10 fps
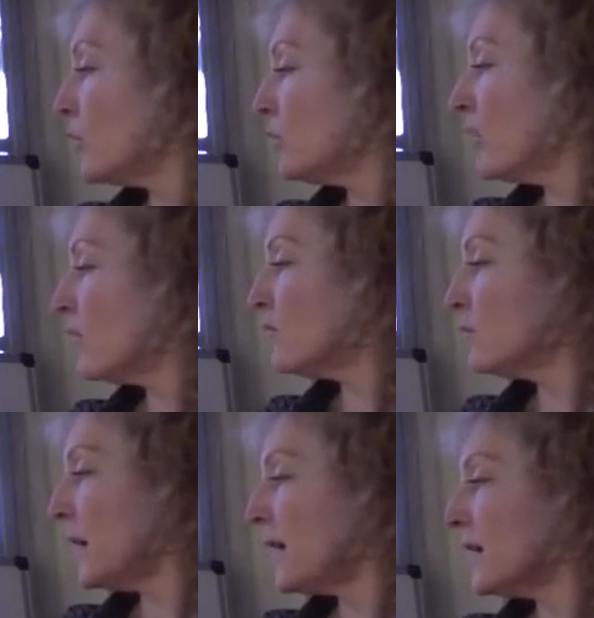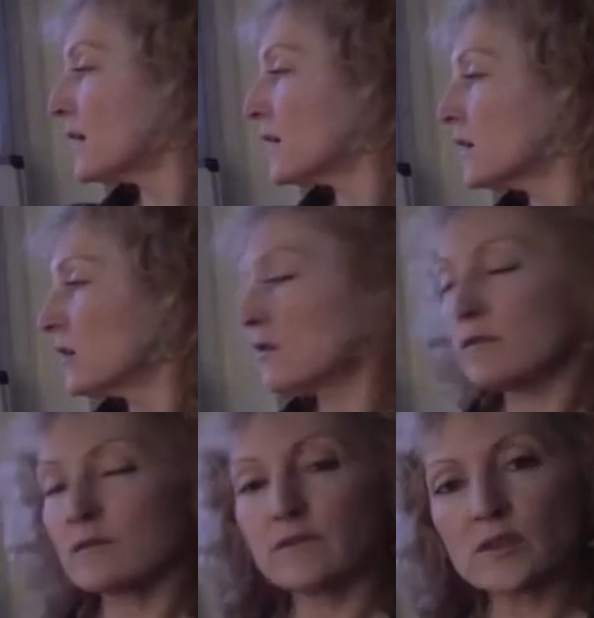you have bake
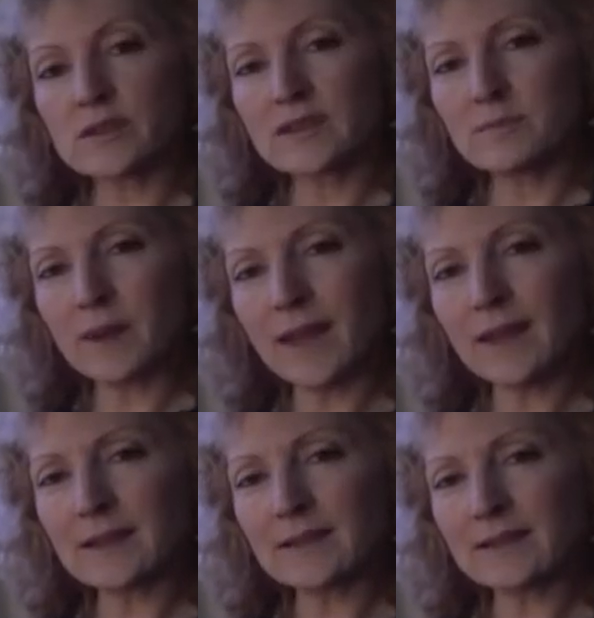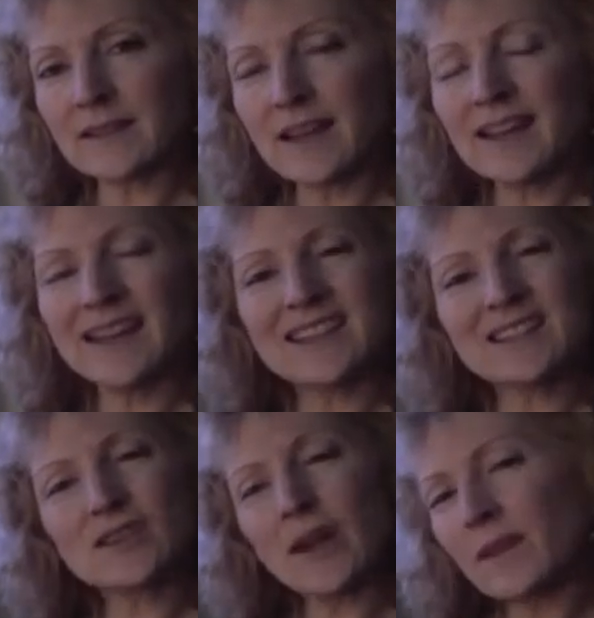versus bakes, it's
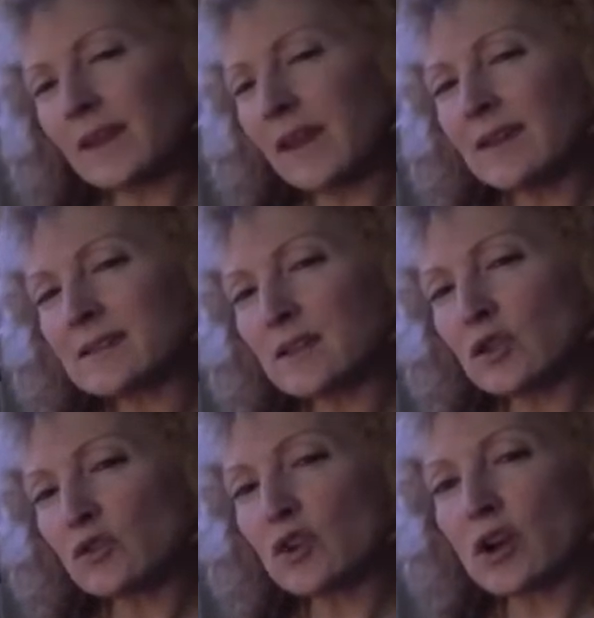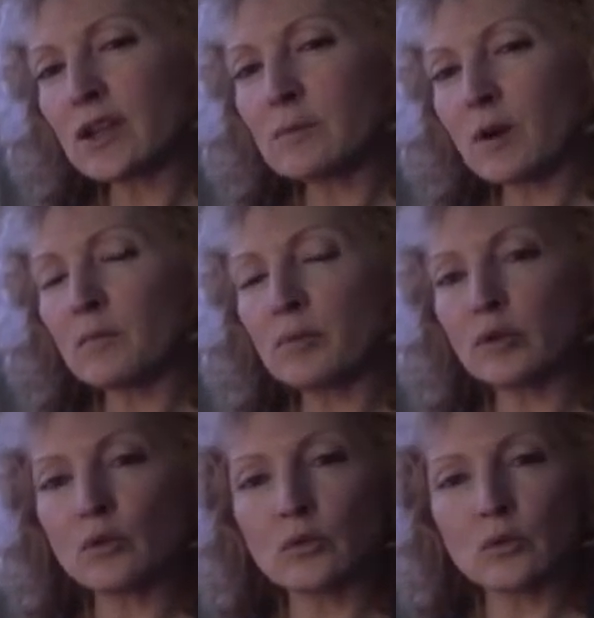not the case that you're talking about
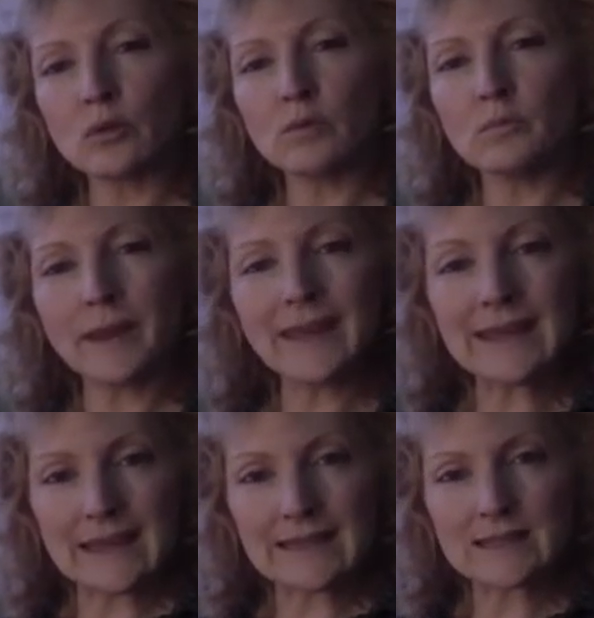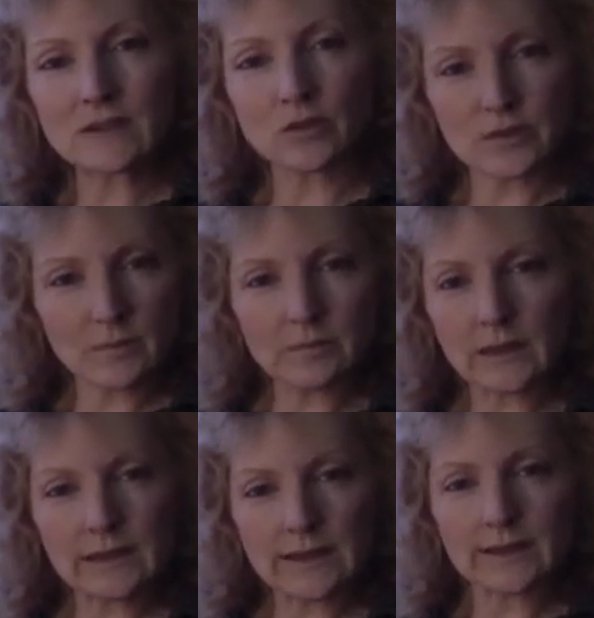plural bakings or something
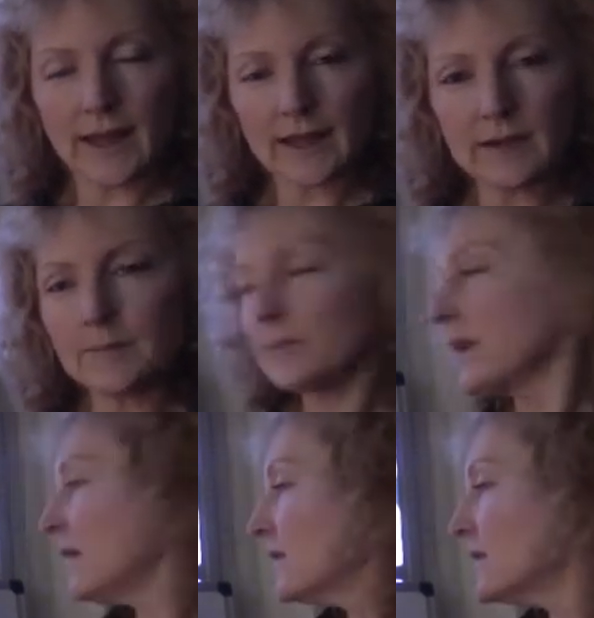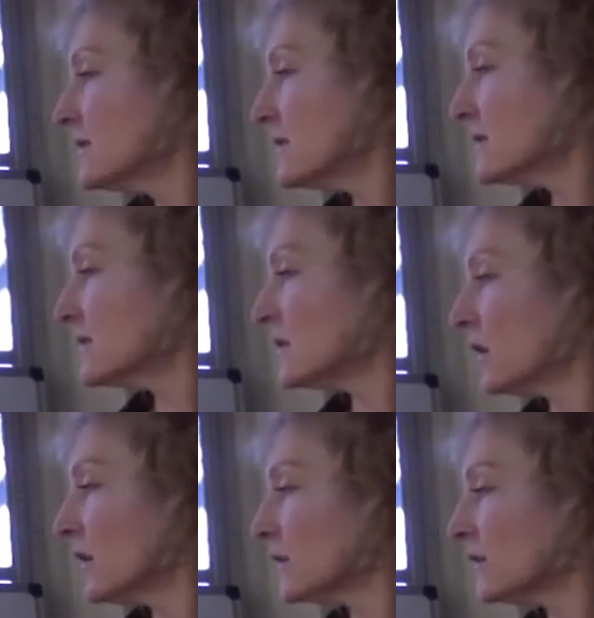like that. This is still
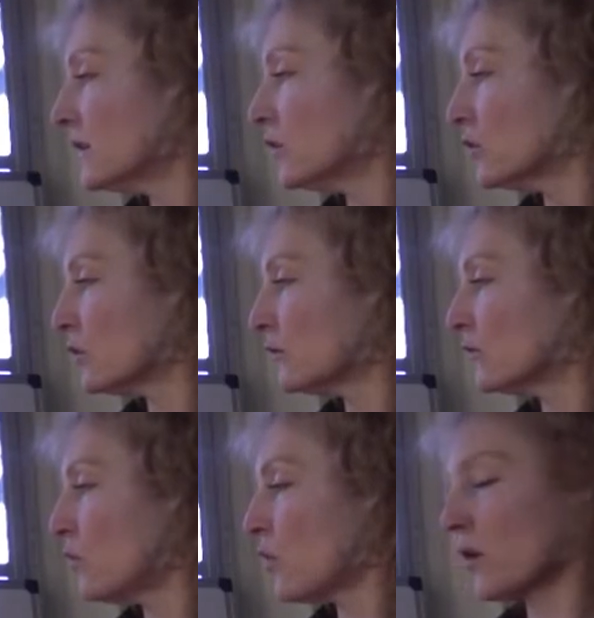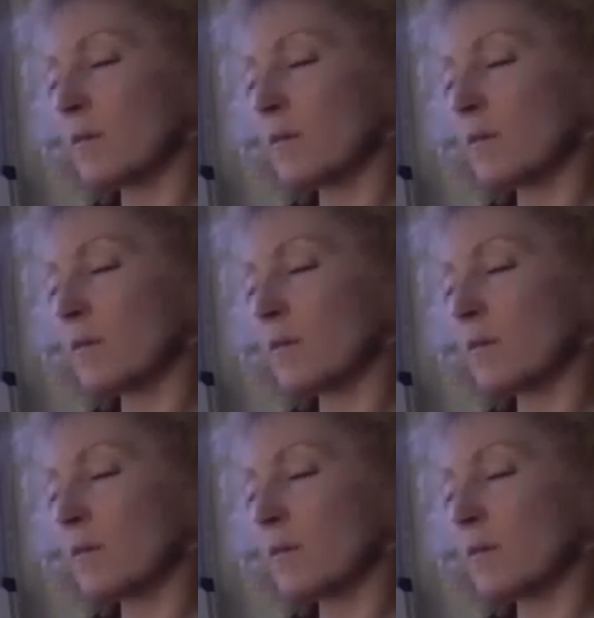a singular form.